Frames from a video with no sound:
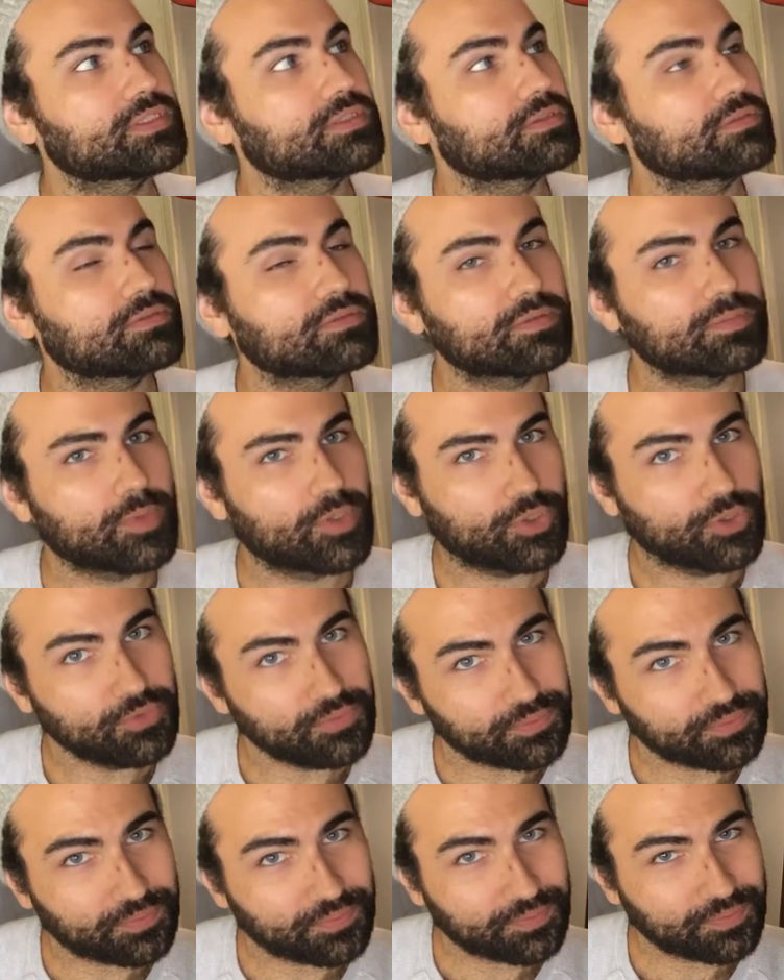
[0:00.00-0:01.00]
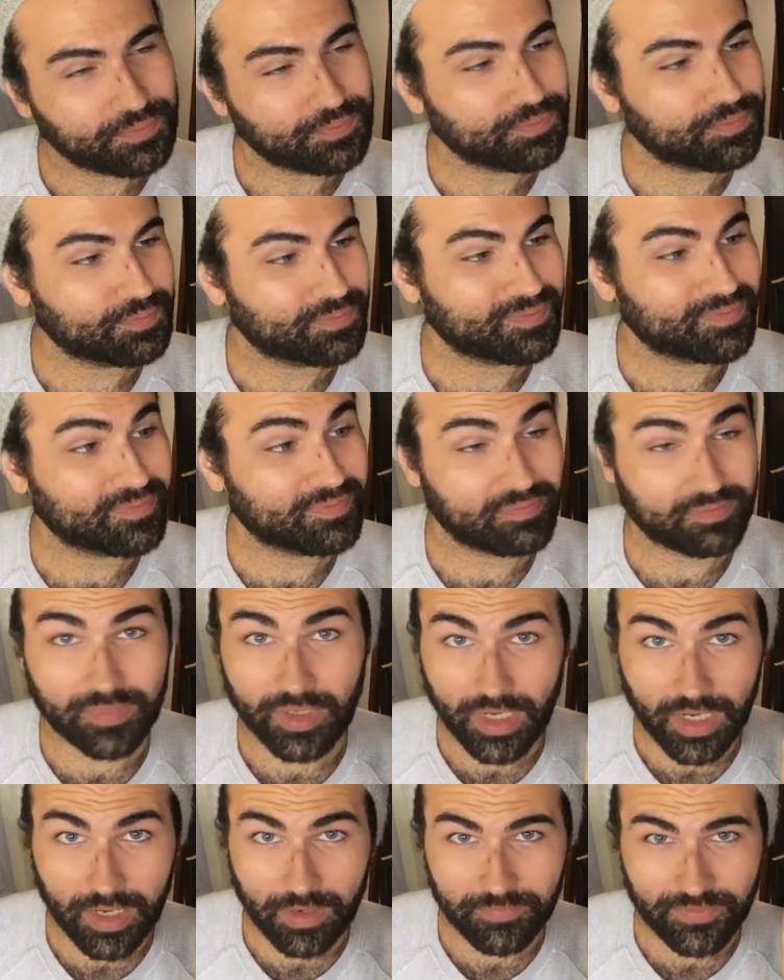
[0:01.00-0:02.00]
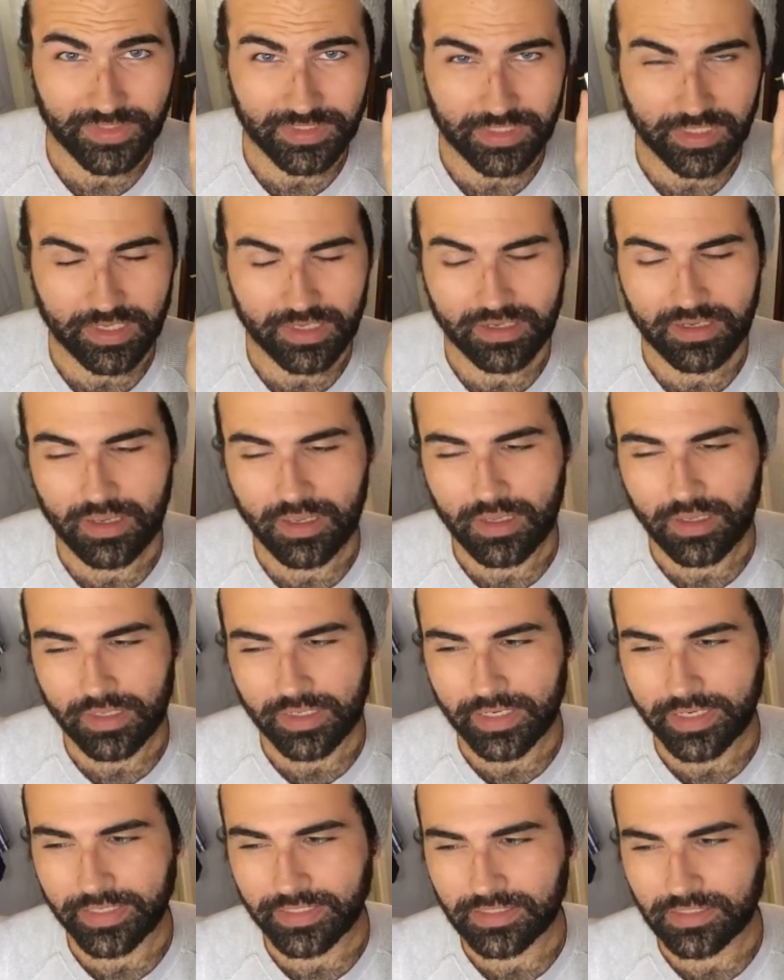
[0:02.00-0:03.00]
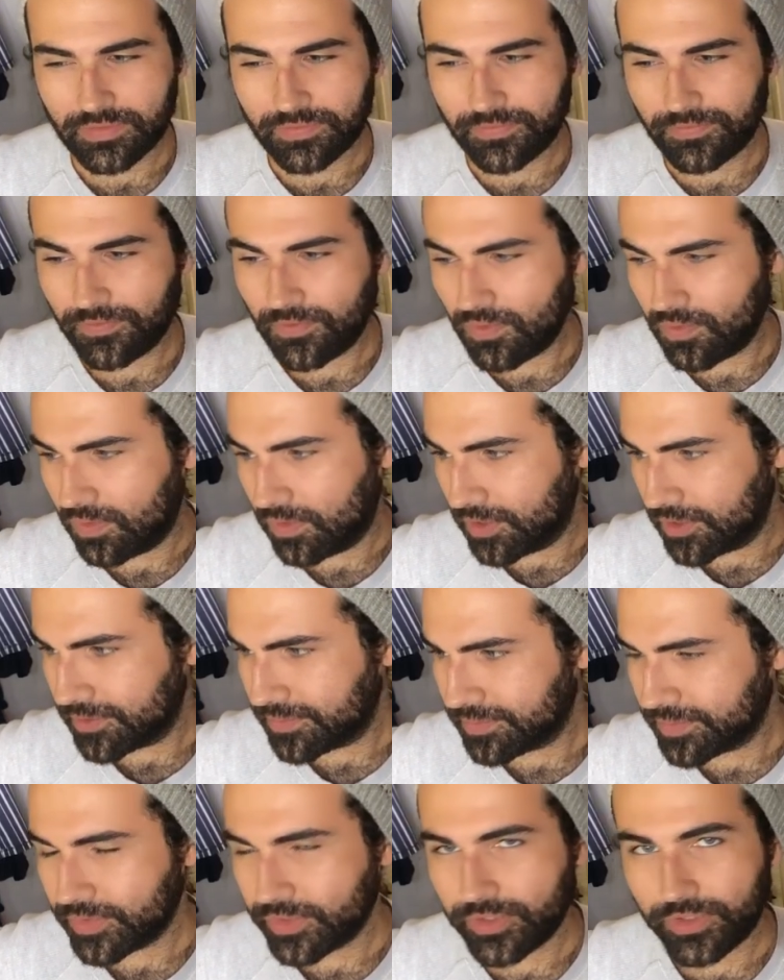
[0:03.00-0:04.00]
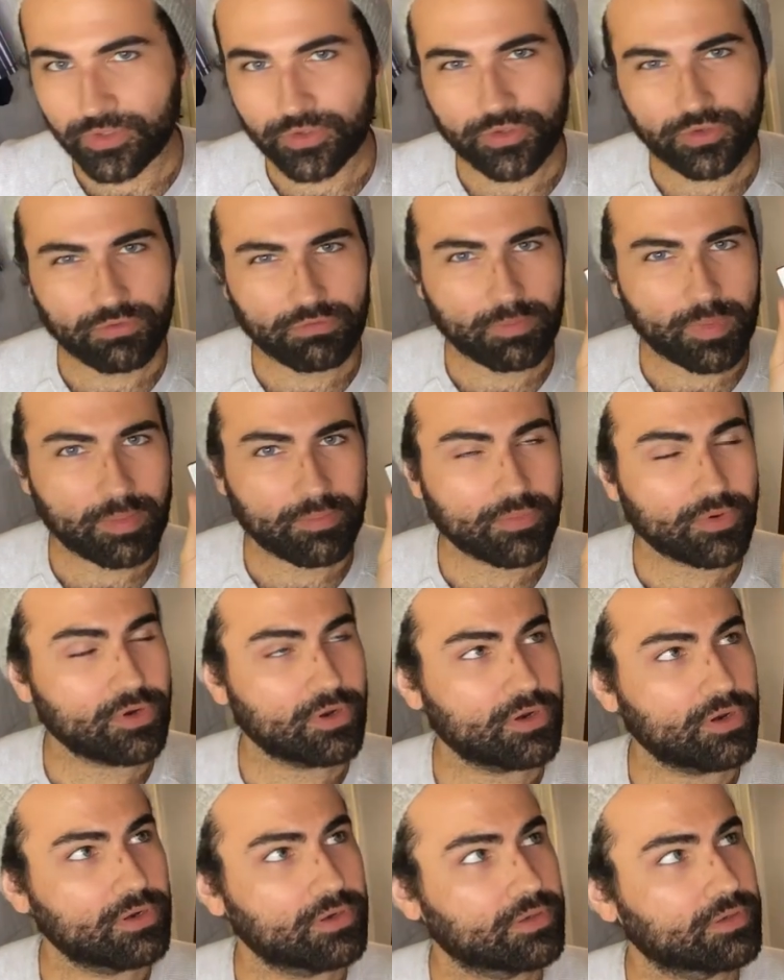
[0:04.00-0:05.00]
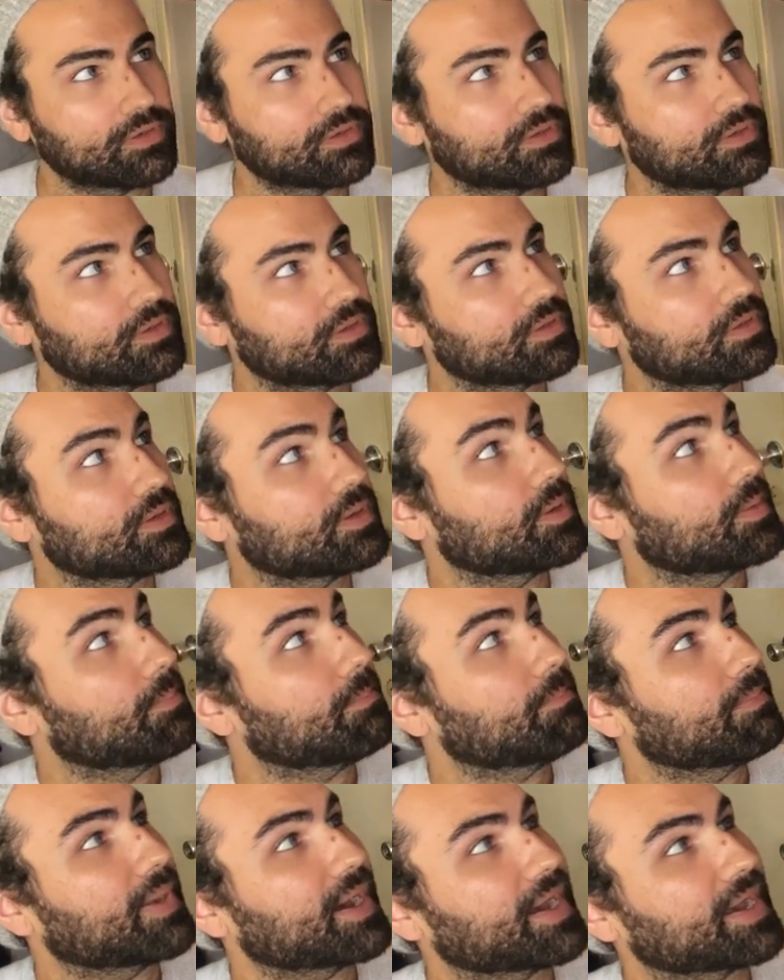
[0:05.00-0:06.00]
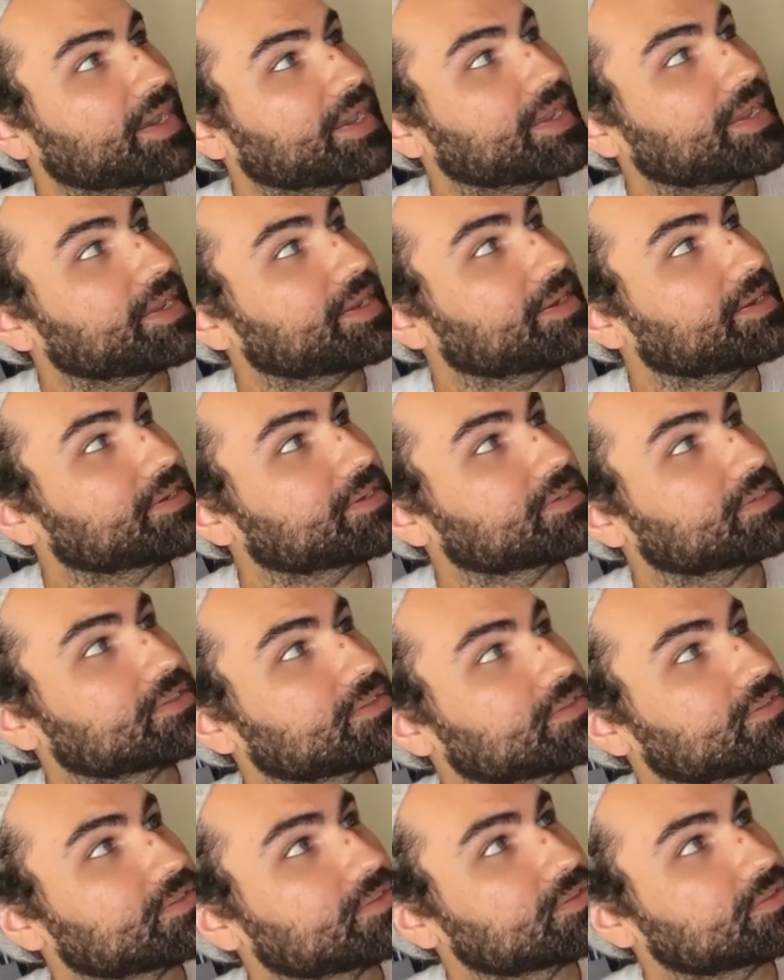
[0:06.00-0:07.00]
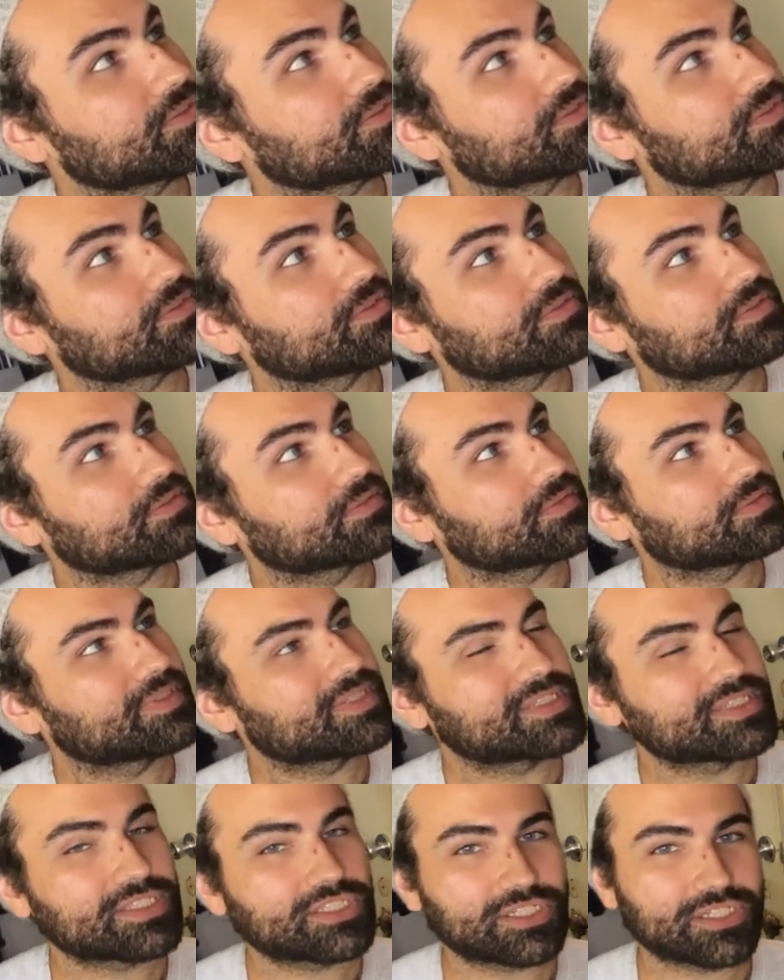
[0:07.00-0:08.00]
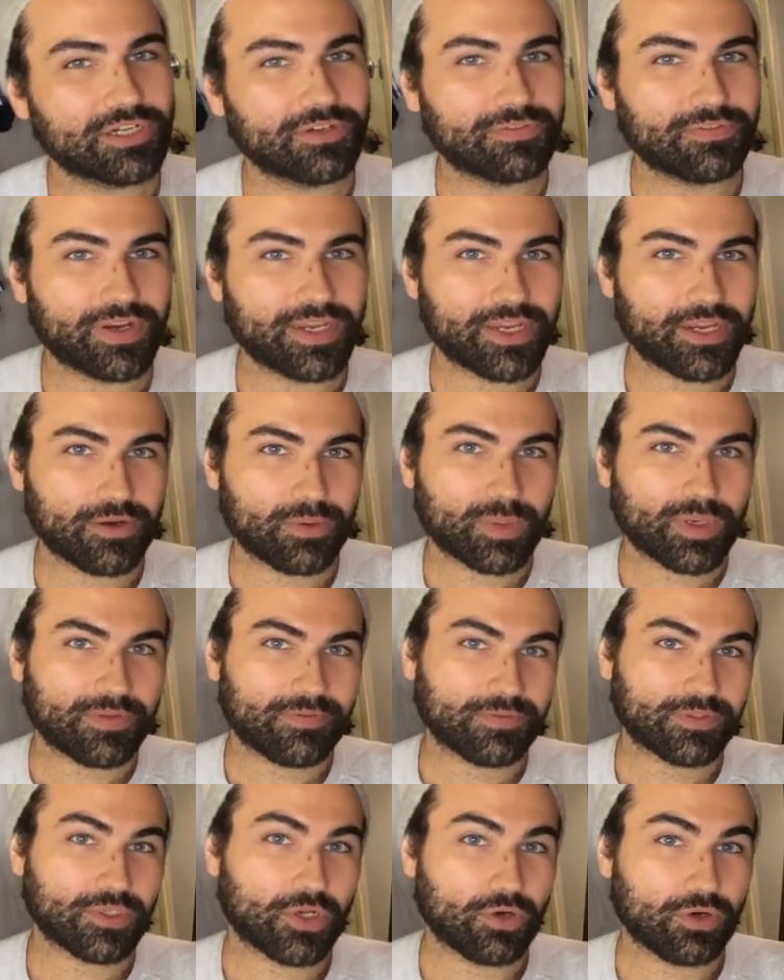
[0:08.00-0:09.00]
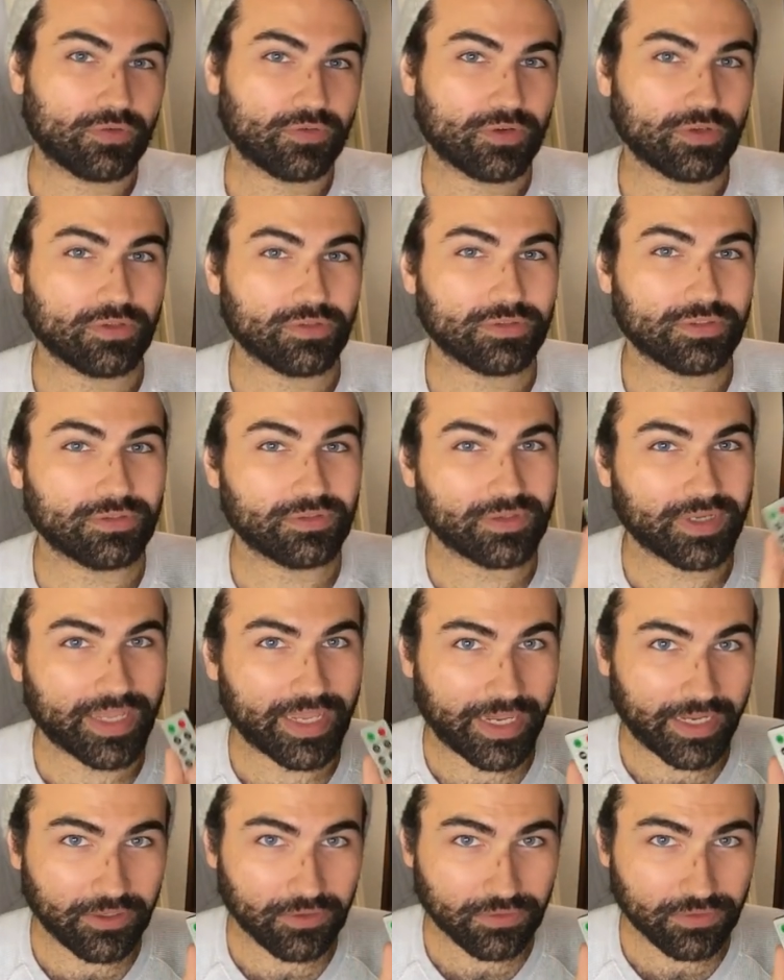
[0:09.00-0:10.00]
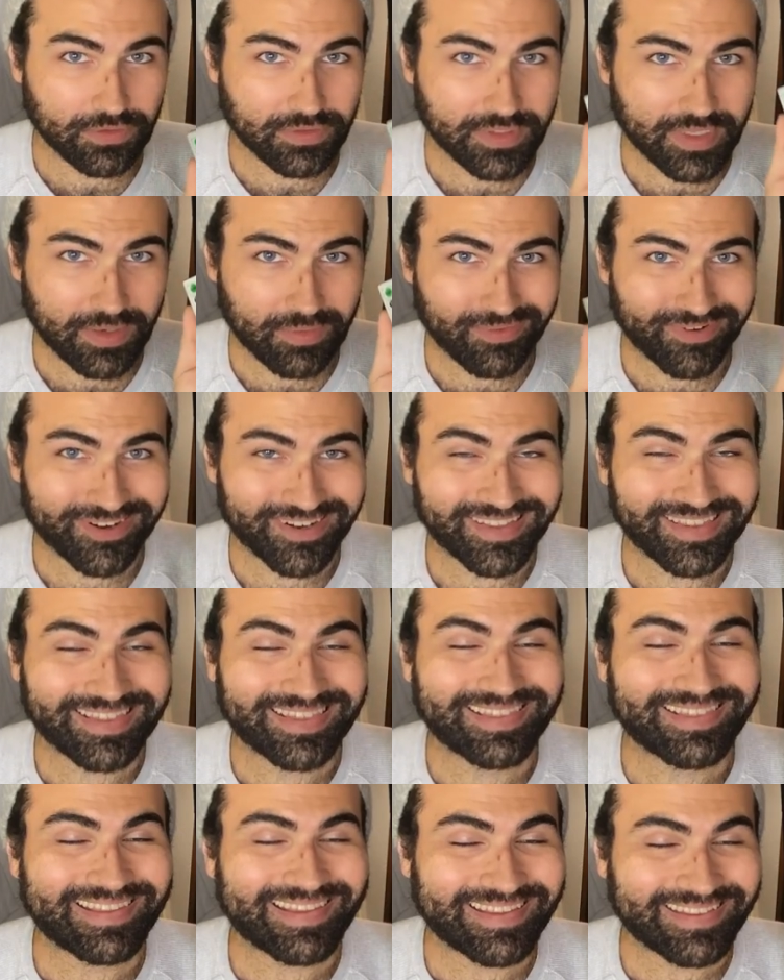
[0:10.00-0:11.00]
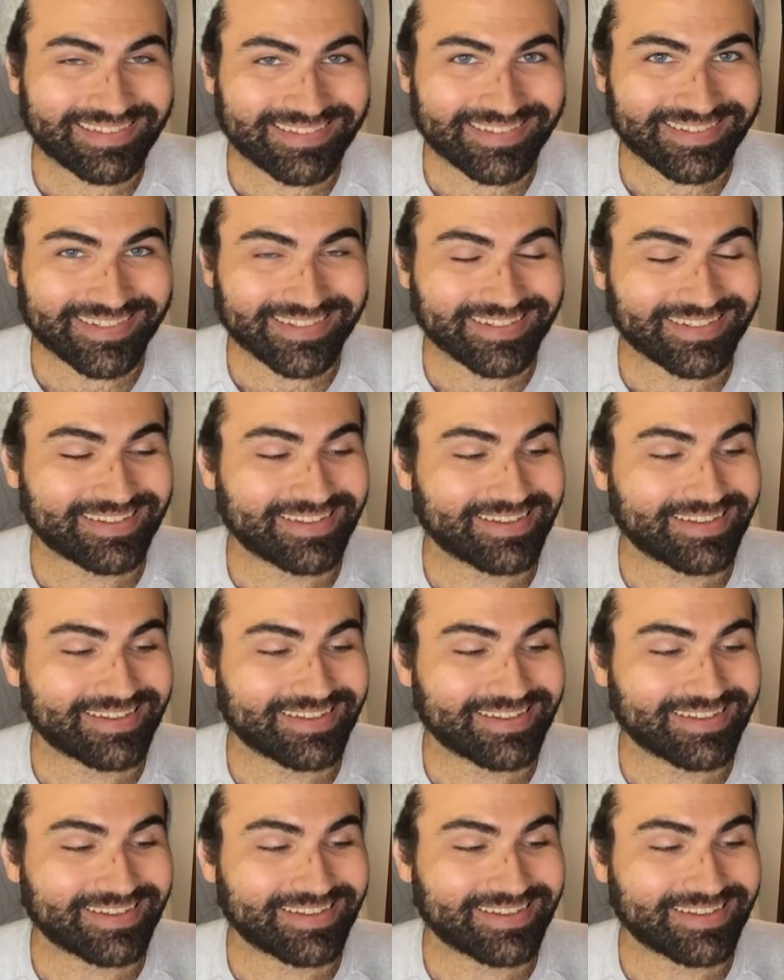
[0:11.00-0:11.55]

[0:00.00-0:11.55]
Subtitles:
is a remote, obviously. It's for, do you remember my, this shelf right here when it was over, those little candles that were lit?